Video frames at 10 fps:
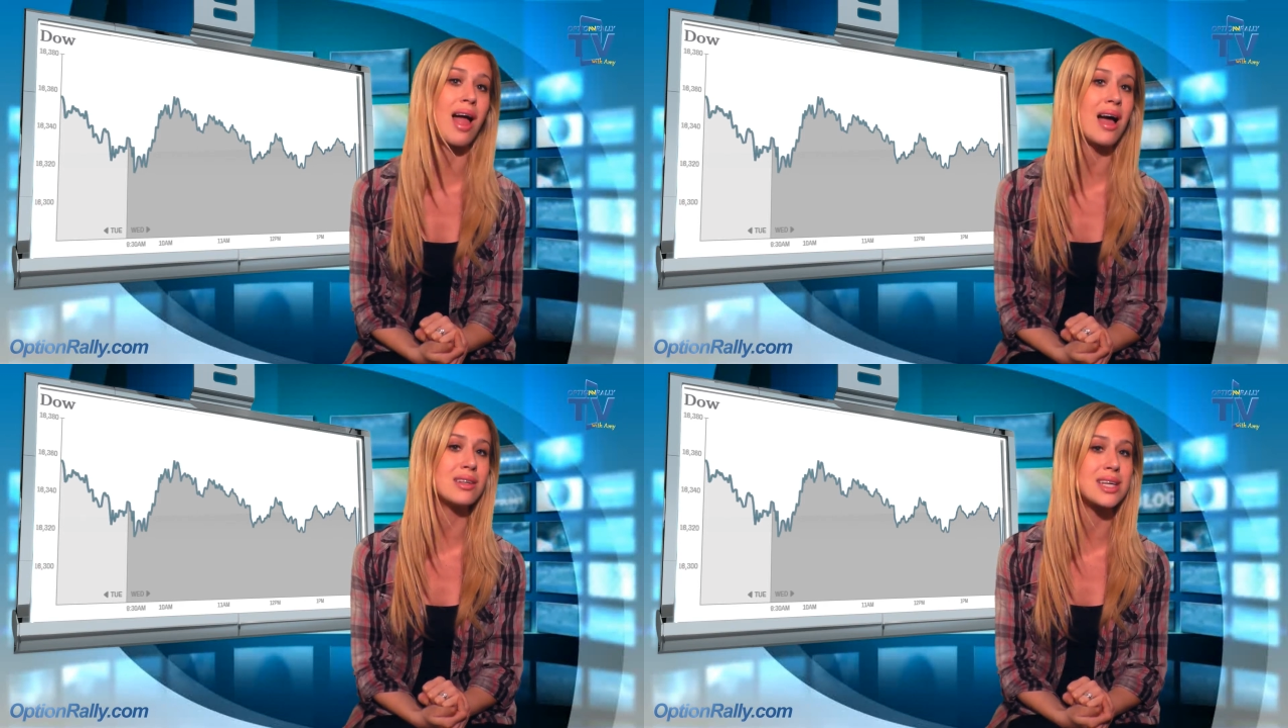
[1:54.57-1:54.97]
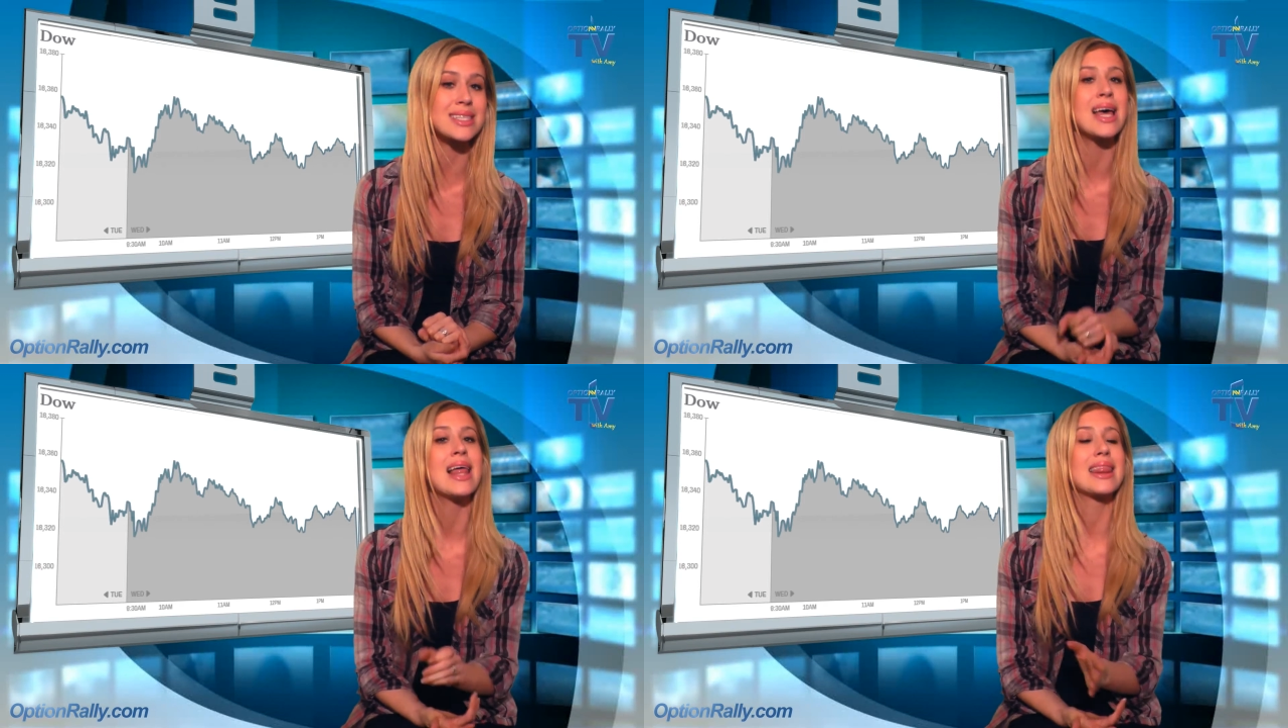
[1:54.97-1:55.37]

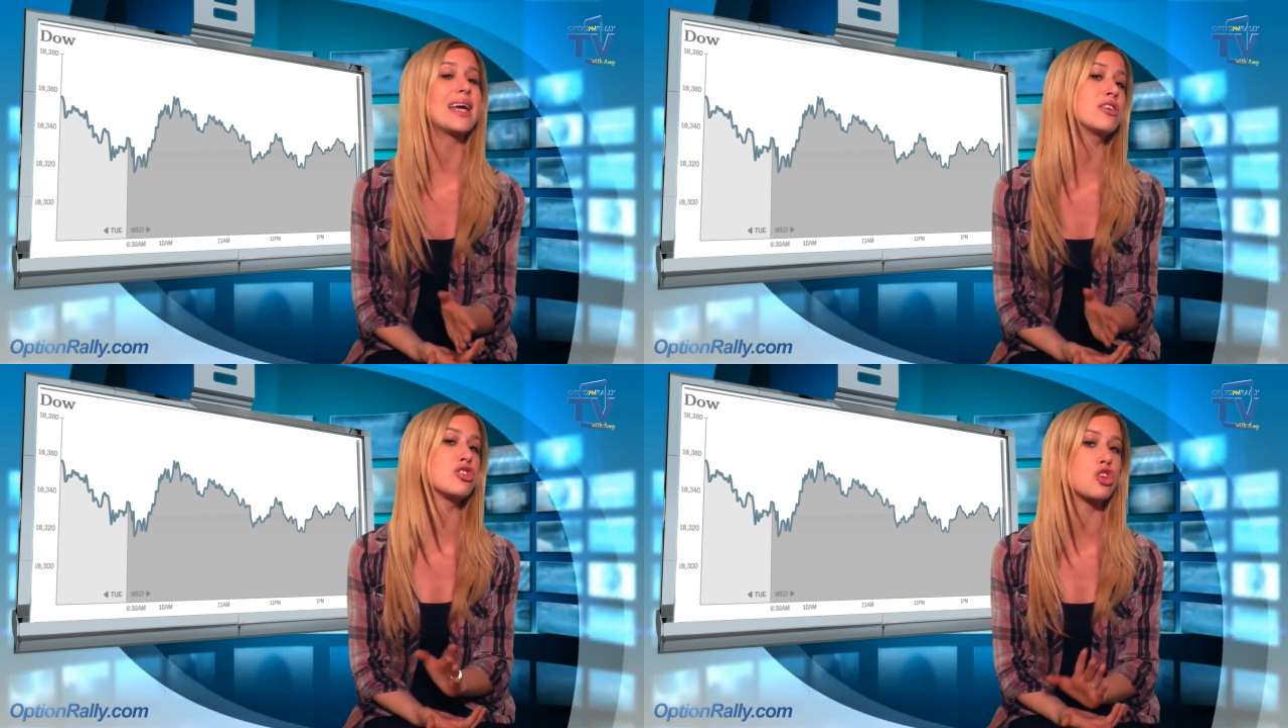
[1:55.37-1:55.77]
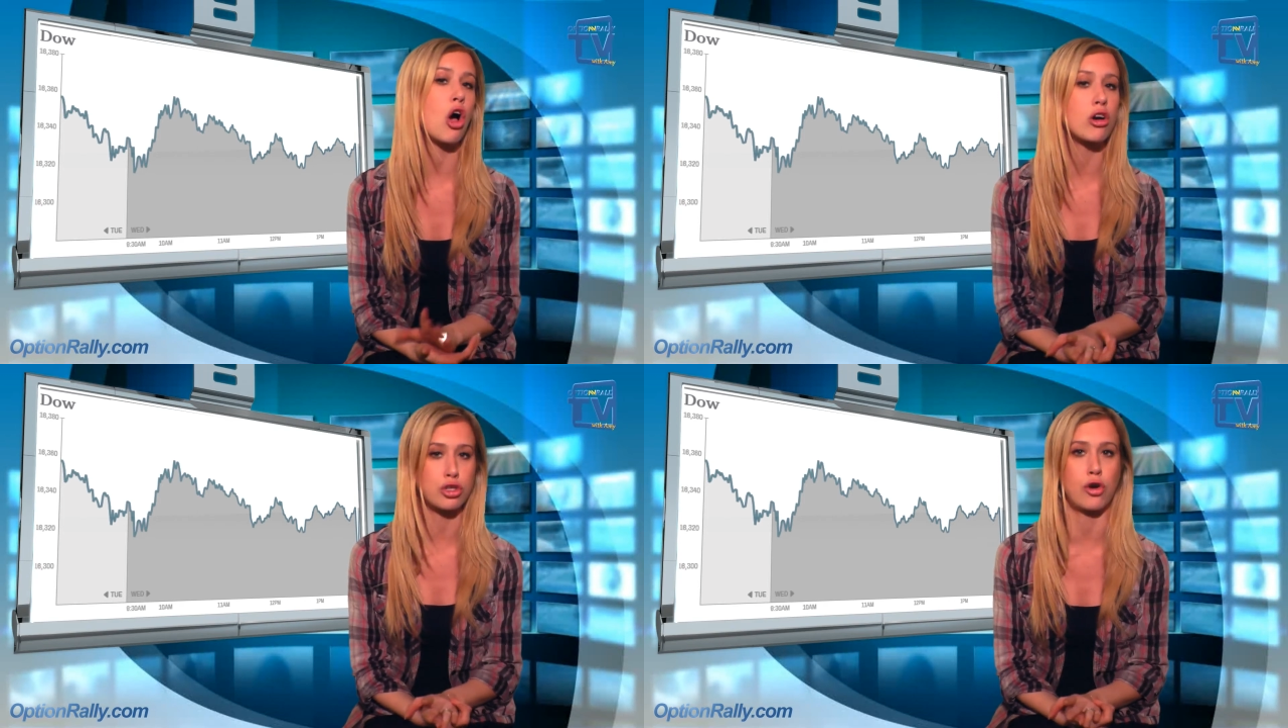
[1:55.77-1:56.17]
assets like
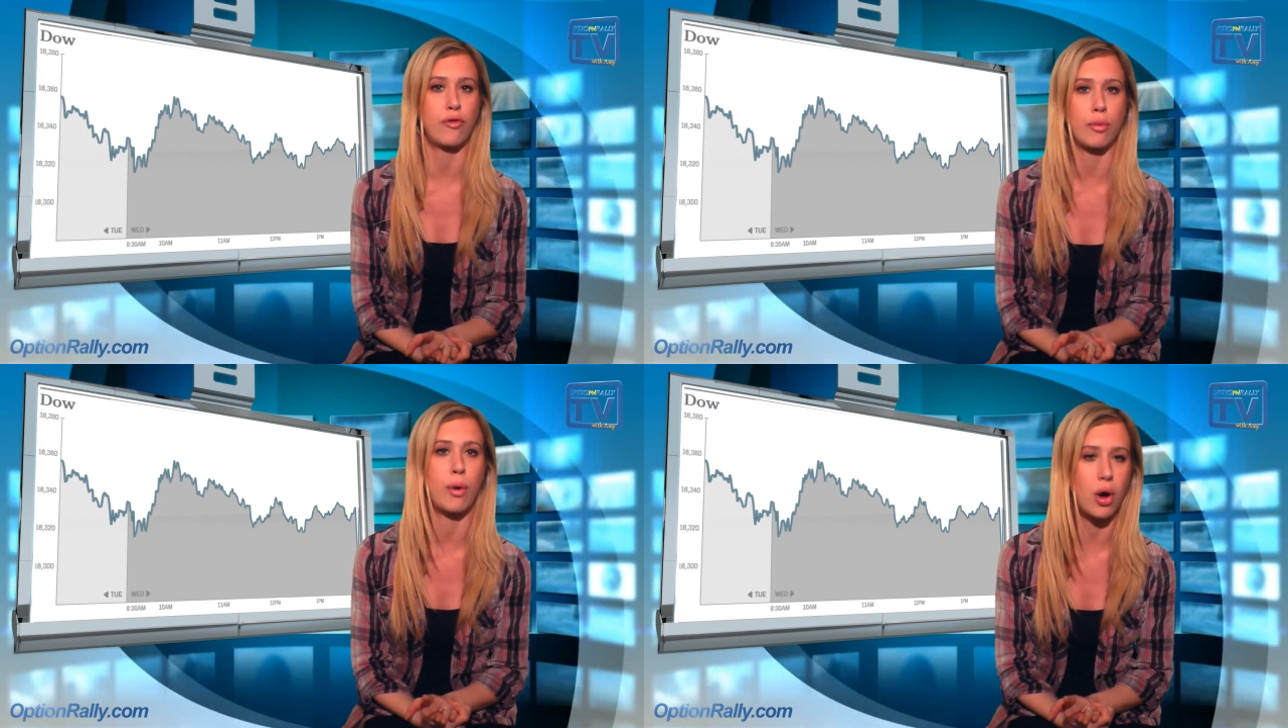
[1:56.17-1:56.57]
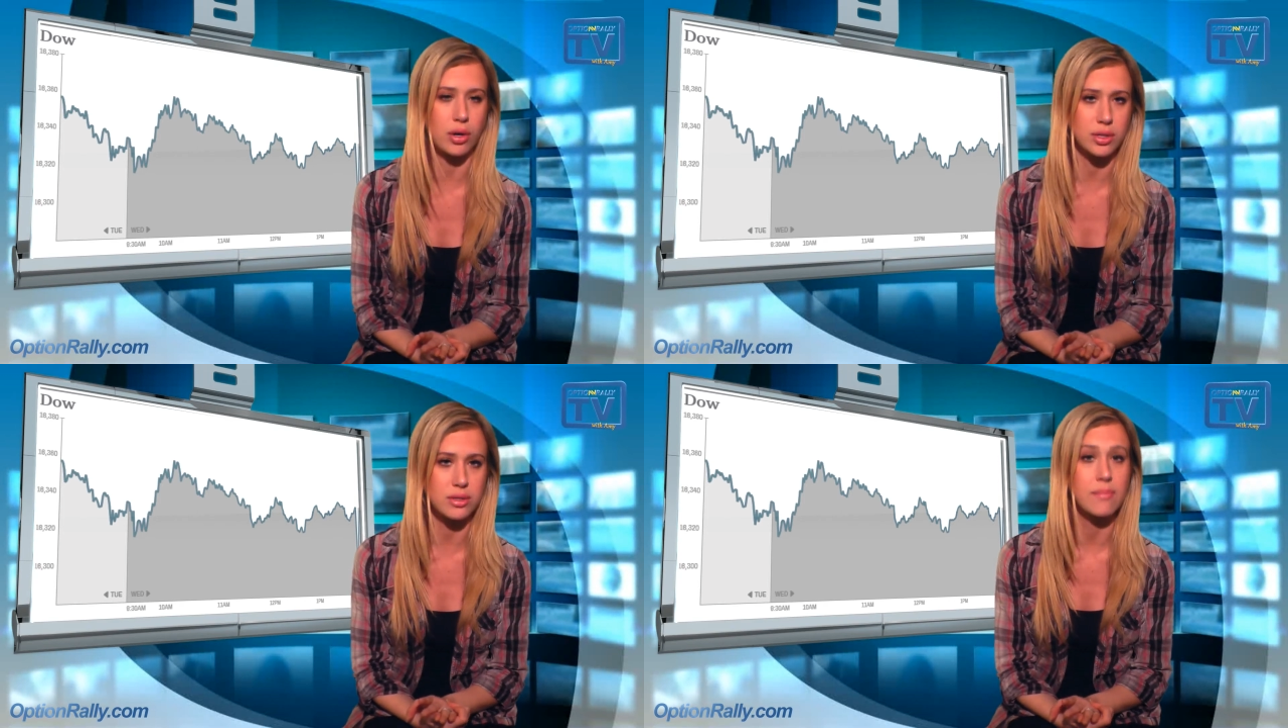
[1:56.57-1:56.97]
stocks over
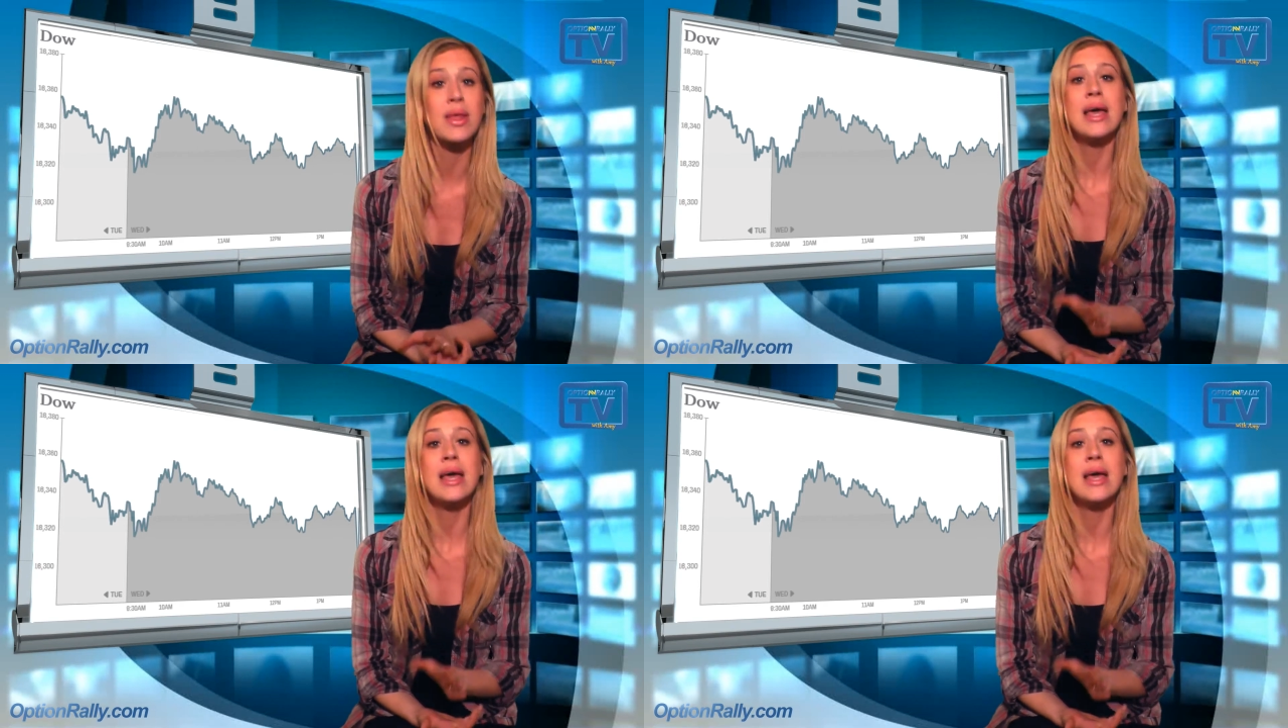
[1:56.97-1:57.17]
bonds.